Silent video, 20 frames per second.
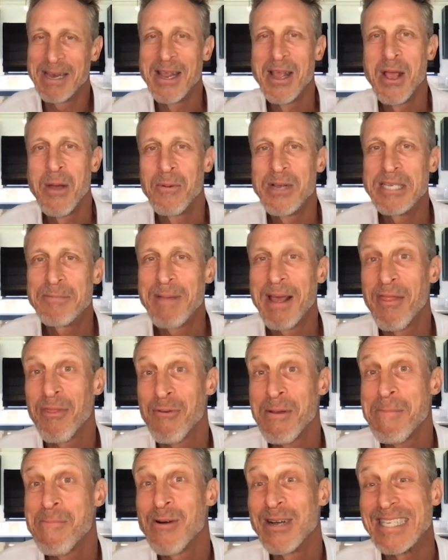I mean, we
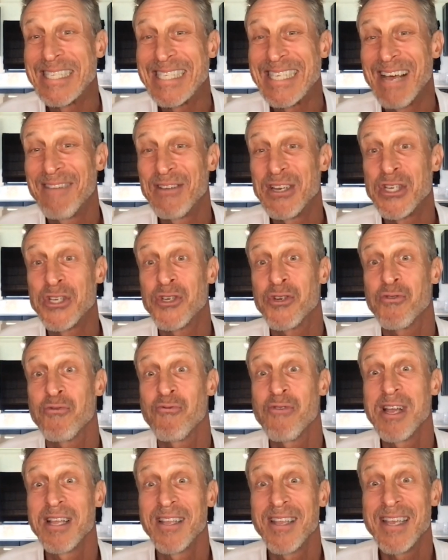spend $3.7
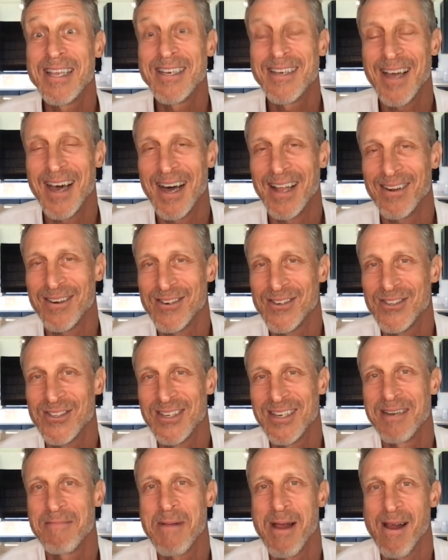trillion
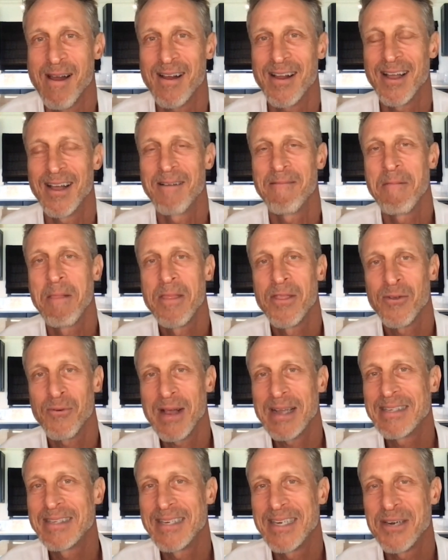in America,
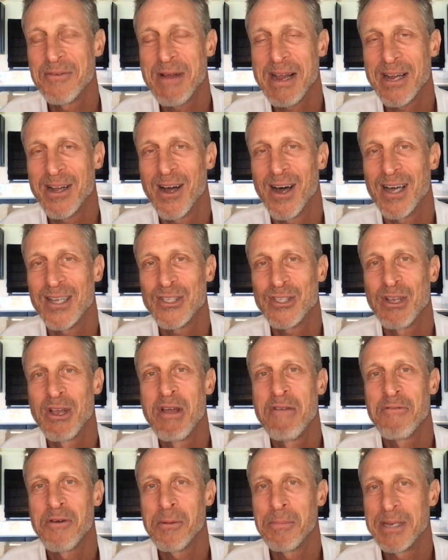direct and indirect costs
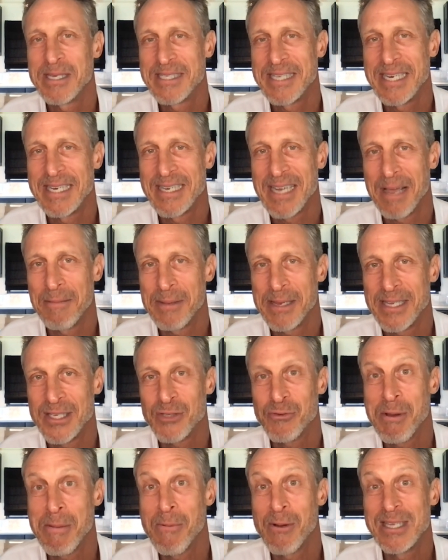for obesity and
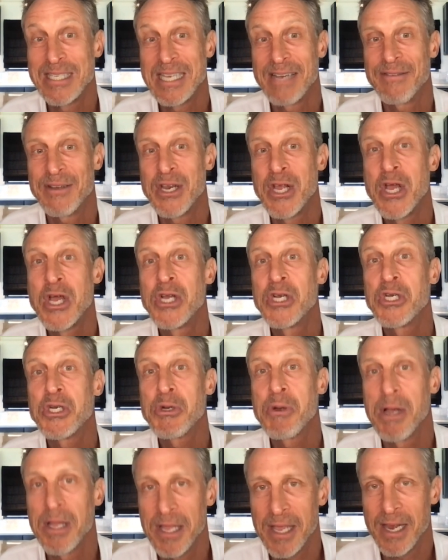diabetes. 3.7
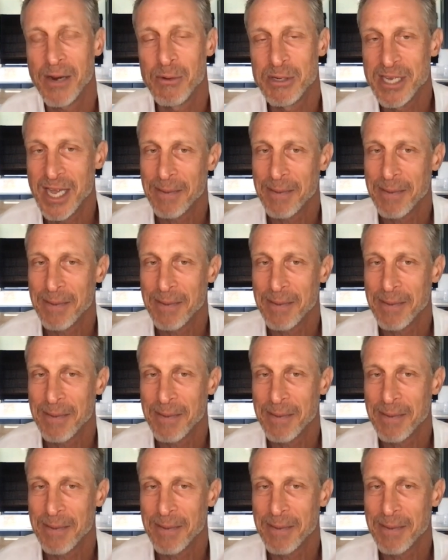trillion.